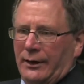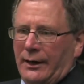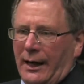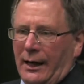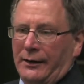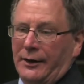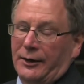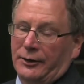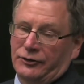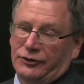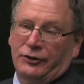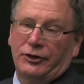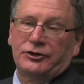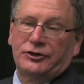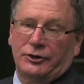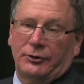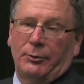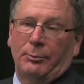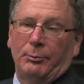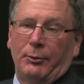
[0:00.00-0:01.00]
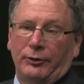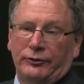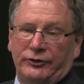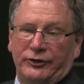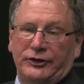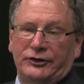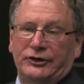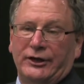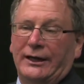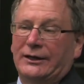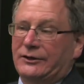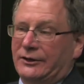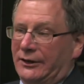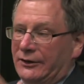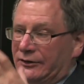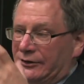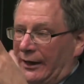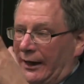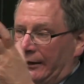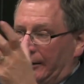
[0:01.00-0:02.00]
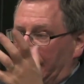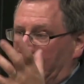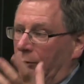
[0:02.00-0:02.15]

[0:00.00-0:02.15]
and then the church, most of the saints inside in